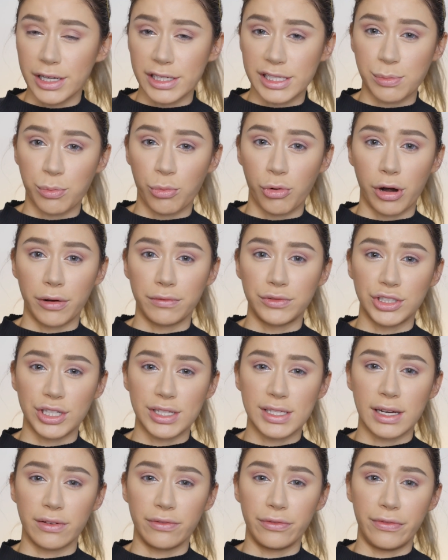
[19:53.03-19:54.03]
It's more of
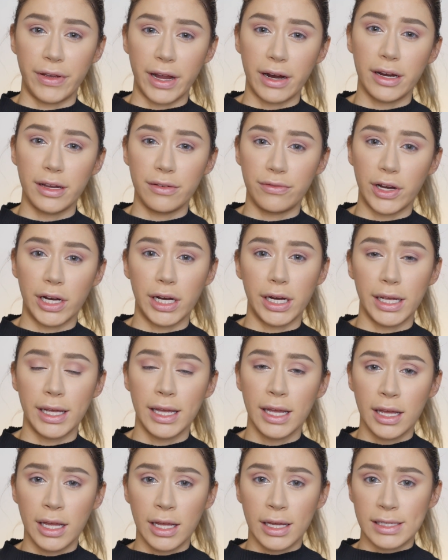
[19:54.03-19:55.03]
just a very,
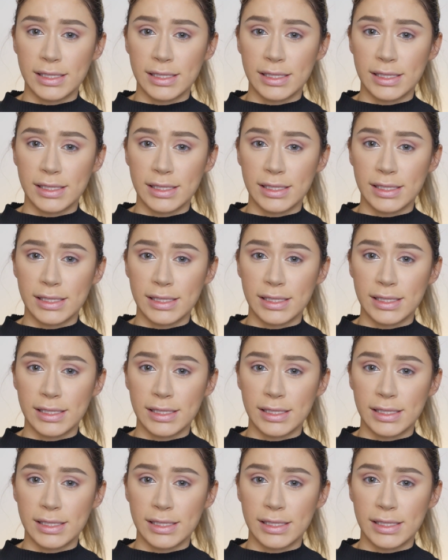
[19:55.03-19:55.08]
very